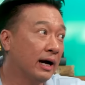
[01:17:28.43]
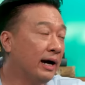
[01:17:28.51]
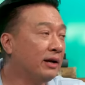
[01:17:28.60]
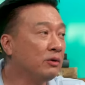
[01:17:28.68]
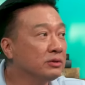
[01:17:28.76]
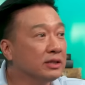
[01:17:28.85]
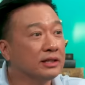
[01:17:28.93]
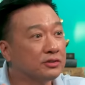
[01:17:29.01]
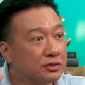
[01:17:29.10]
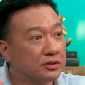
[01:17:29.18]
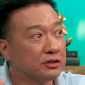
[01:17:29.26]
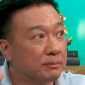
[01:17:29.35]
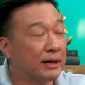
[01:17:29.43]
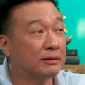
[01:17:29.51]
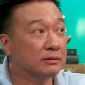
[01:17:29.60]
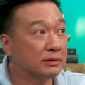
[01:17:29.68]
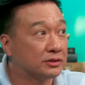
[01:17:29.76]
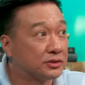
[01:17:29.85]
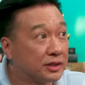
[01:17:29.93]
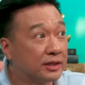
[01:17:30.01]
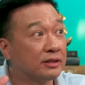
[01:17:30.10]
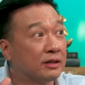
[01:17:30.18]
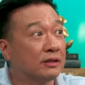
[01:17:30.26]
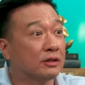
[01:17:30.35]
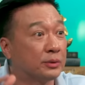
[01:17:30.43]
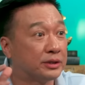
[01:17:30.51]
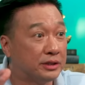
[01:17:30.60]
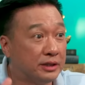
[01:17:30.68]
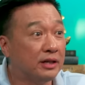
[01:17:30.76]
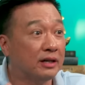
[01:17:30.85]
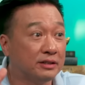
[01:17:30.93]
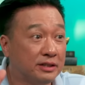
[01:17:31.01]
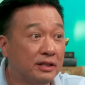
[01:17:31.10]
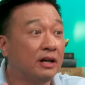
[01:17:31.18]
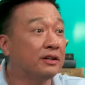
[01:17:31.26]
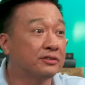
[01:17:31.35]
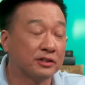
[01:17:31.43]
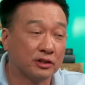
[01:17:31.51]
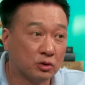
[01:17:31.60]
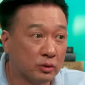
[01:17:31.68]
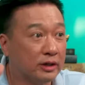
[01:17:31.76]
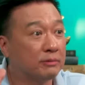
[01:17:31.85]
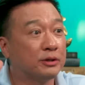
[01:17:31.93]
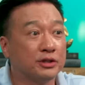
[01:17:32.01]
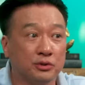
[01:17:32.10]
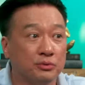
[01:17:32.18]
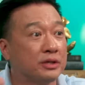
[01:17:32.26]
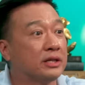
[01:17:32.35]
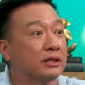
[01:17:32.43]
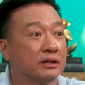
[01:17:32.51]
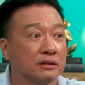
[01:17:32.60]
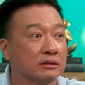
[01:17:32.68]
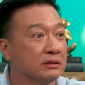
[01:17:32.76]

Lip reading: I don't think it's just about the skin color with Deion. Deion is incredibly unique.